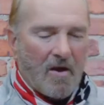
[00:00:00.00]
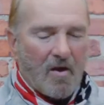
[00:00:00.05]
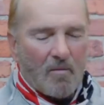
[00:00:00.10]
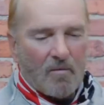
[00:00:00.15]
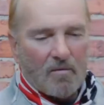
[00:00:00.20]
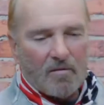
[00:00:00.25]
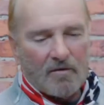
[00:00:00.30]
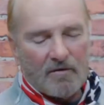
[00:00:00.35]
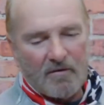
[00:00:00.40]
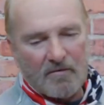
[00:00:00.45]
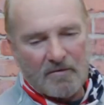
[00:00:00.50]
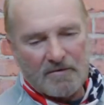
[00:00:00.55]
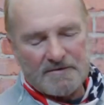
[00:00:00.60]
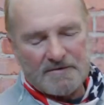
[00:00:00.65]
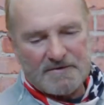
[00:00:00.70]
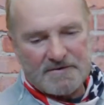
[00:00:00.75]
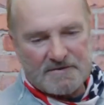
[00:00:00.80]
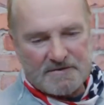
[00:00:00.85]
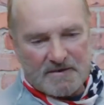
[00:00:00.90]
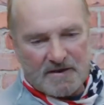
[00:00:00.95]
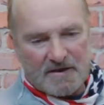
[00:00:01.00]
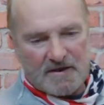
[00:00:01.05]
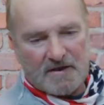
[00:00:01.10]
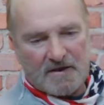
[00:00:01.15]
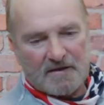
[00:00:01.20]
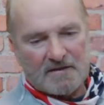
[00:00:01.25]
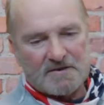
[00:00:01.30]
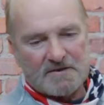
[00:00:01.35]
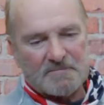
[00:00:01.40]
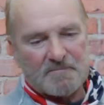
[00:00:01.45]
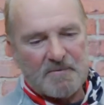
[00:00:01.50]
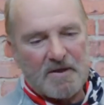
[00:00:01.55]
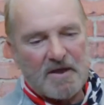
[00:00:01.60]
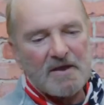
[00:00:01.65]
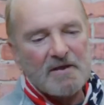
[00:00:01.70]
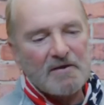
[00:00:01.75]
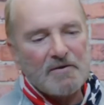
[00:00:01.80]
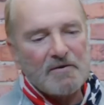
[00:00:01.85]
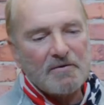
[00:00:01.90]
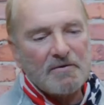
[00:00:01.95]
Well, of course, uh, spay
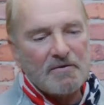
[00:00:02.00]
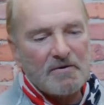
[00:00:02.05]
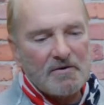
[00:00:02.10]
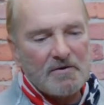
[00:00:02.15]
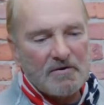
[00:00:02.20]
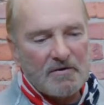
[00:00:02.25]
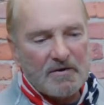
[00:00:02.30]
and neuter